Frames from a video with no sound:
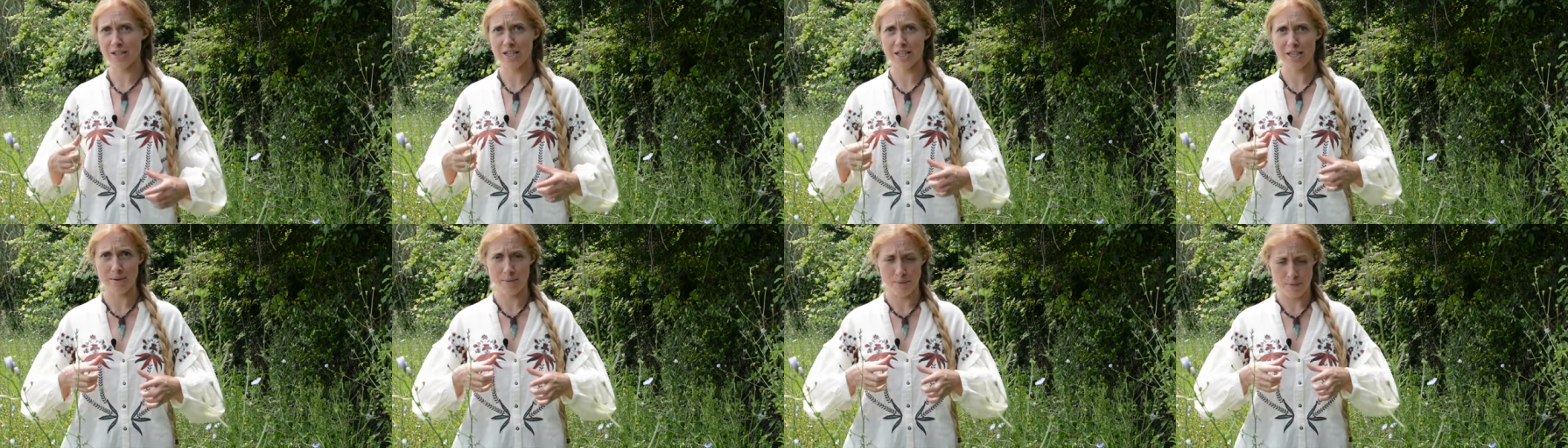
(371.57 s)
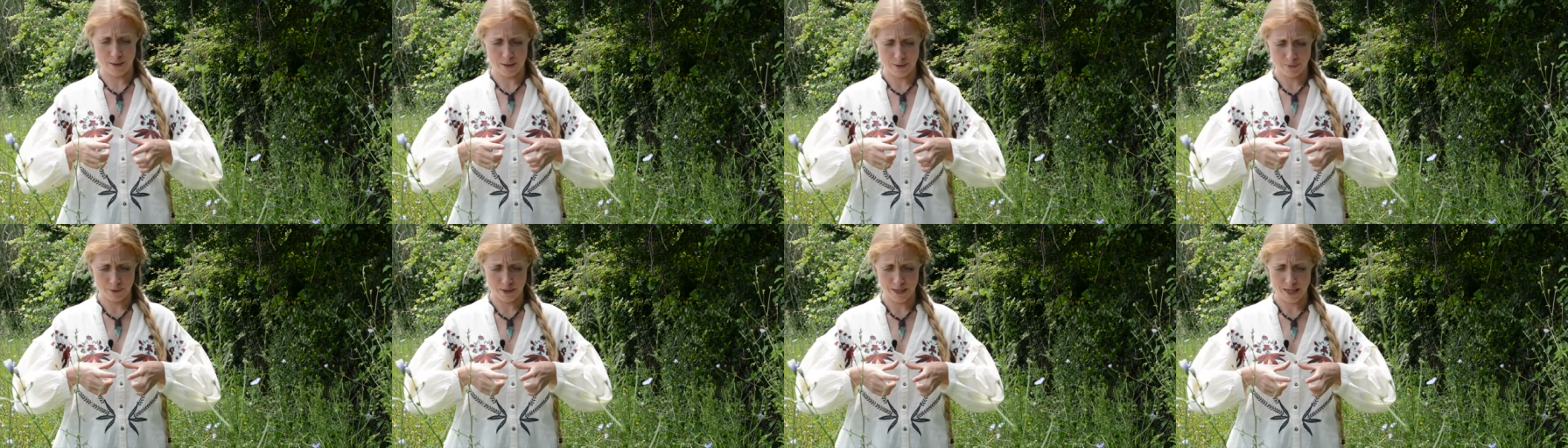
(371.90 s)
seen,
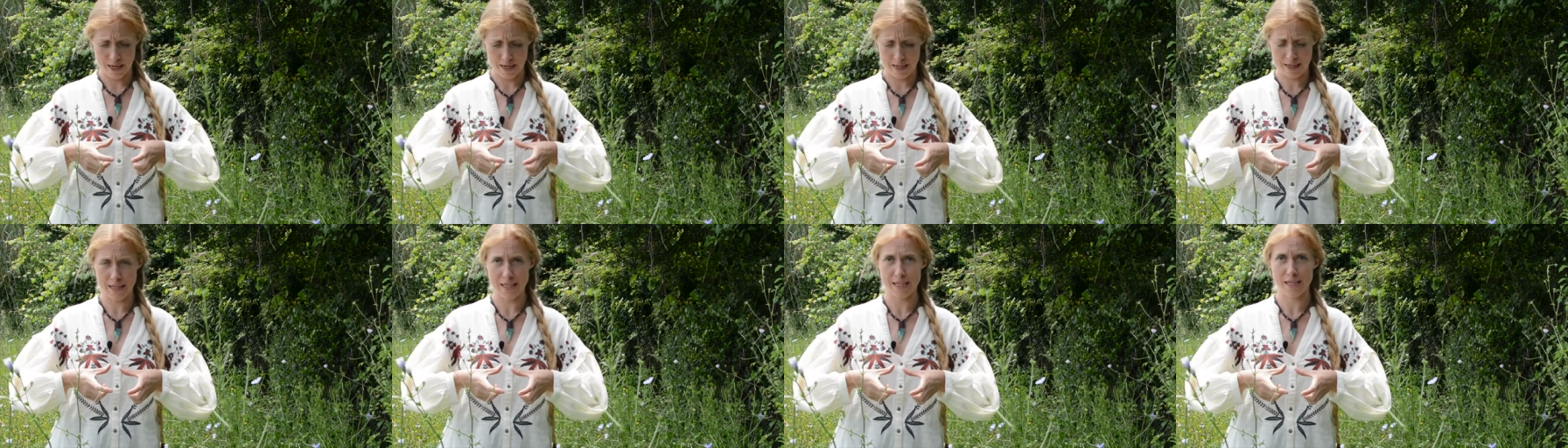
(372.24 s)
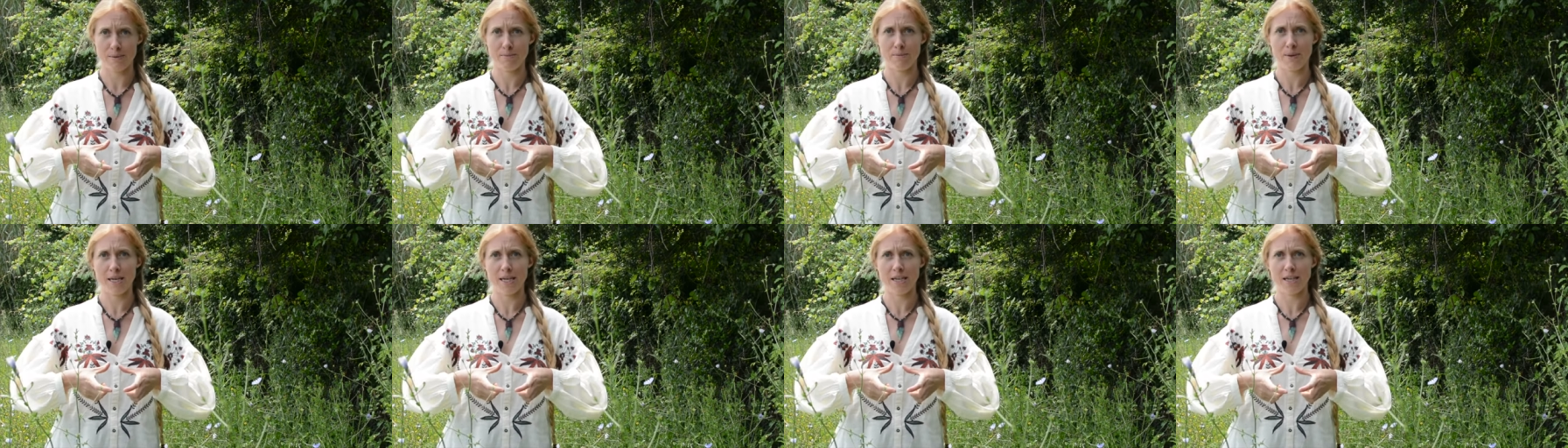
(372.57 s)
but it was like
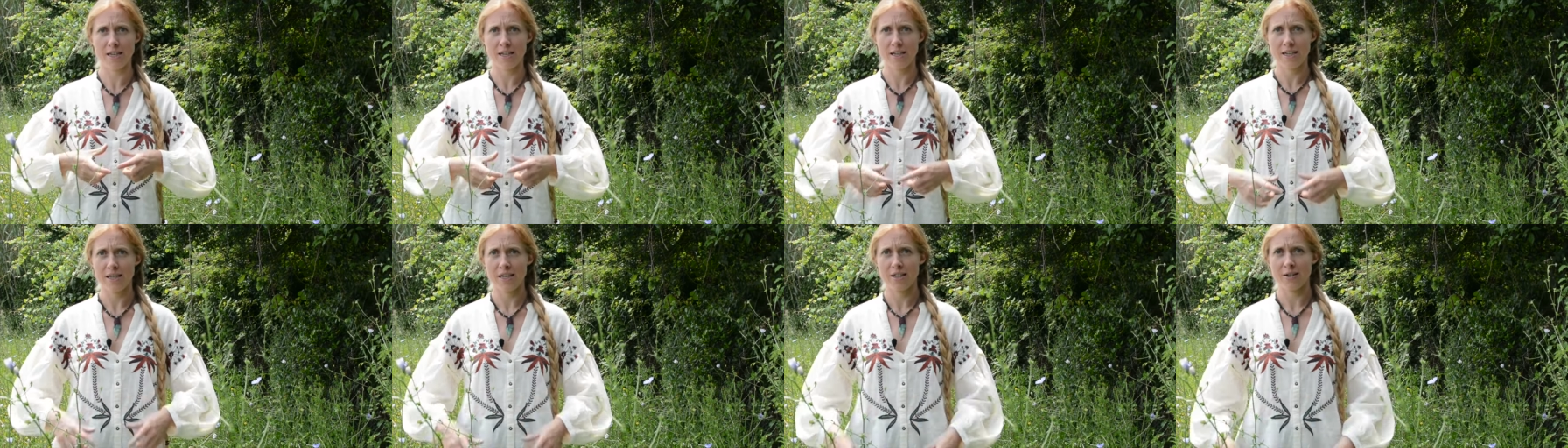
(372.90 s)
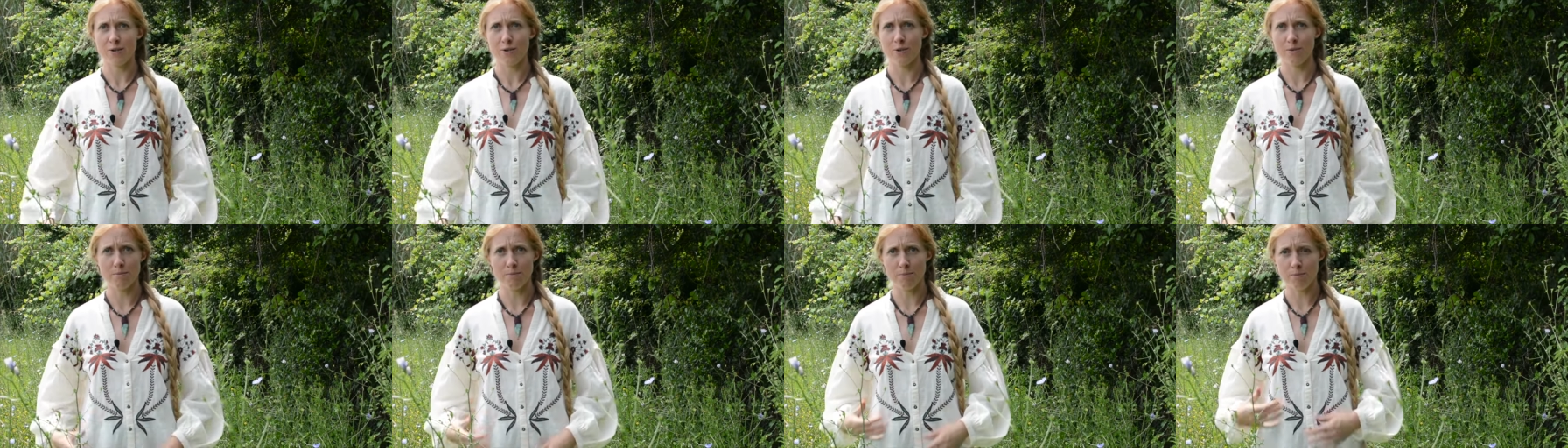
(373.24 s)
this big
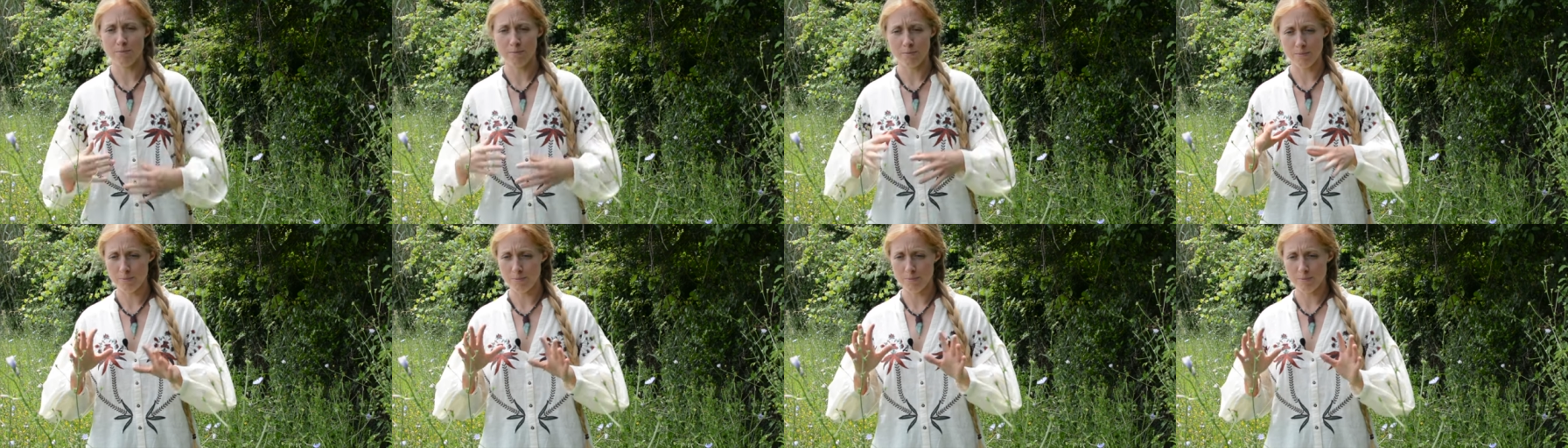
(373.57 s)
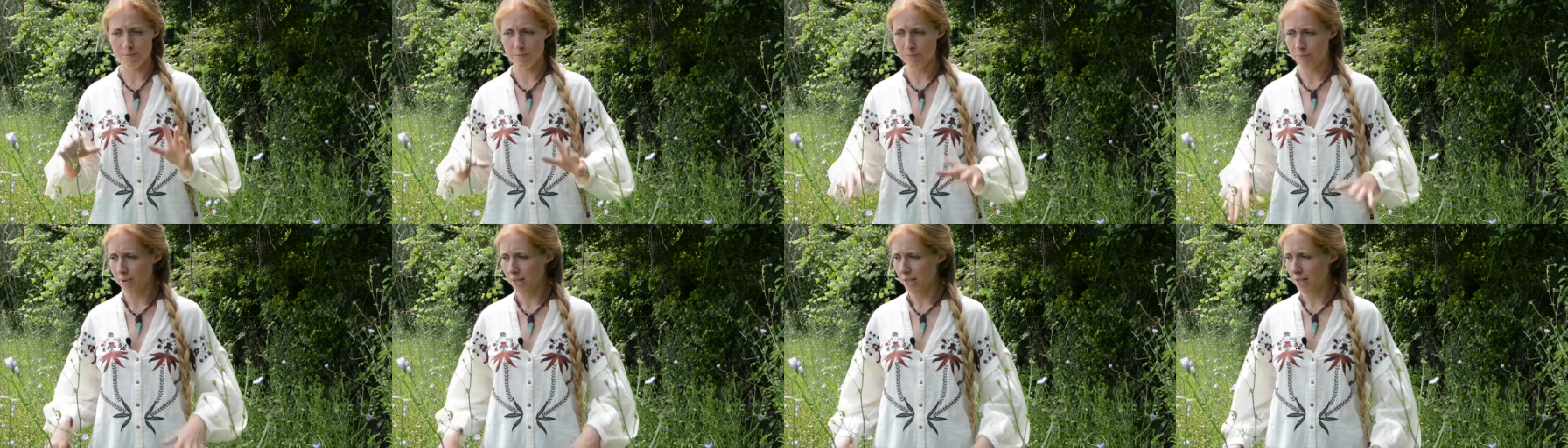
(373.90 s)
with mm,
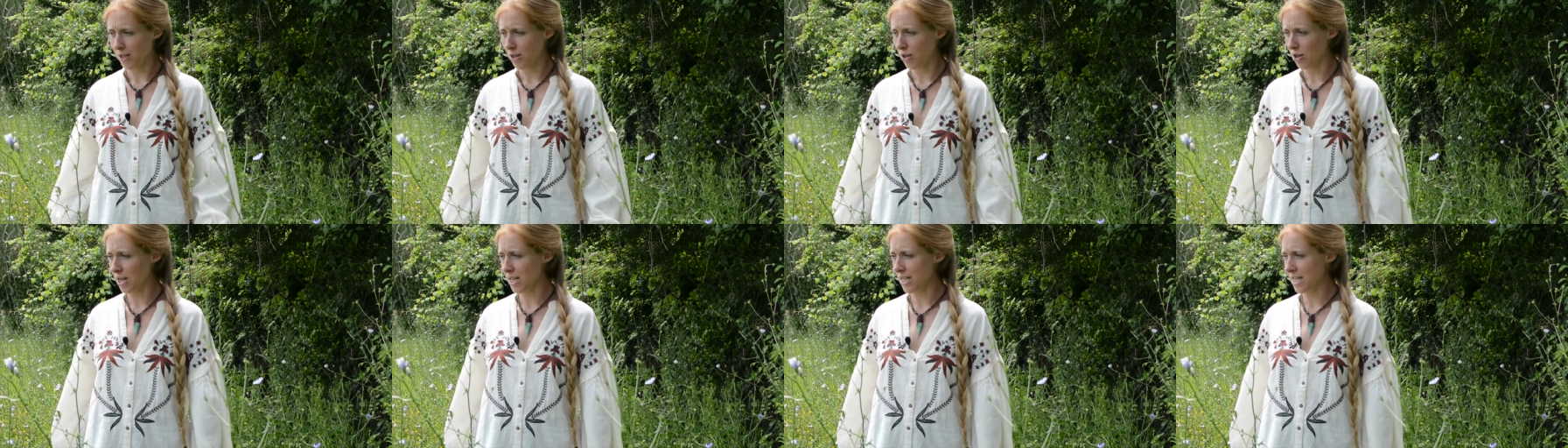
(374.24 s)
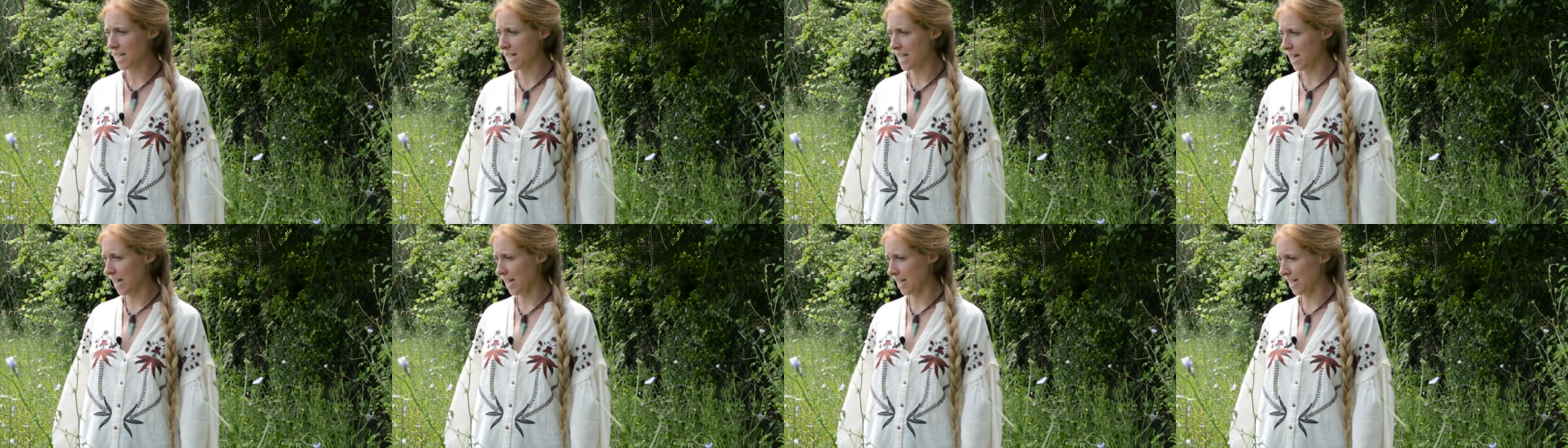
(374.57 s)

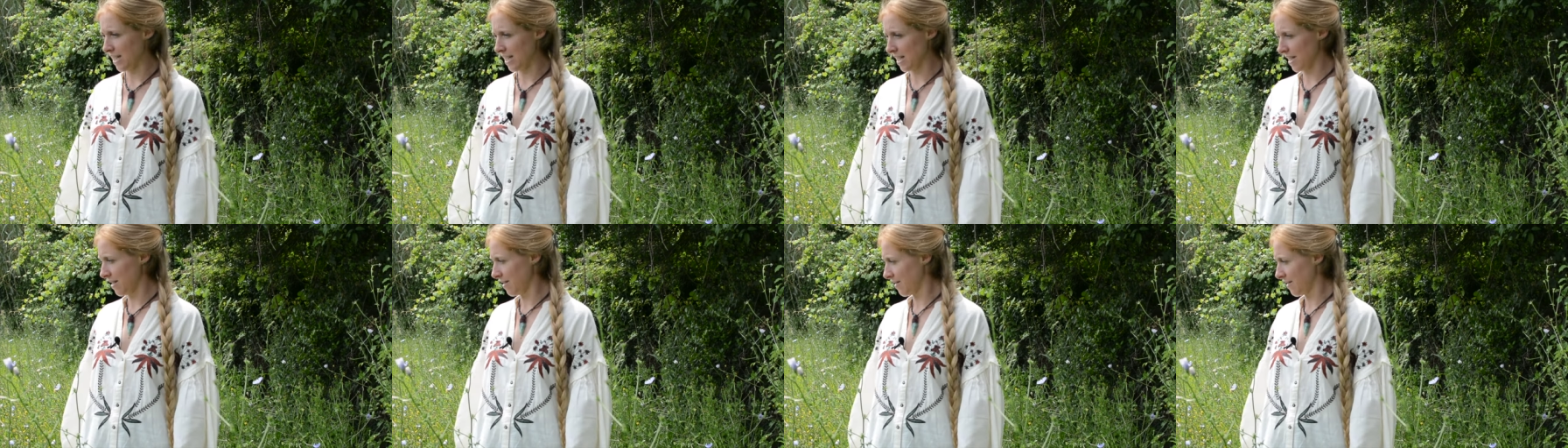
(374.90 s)
crazy colours.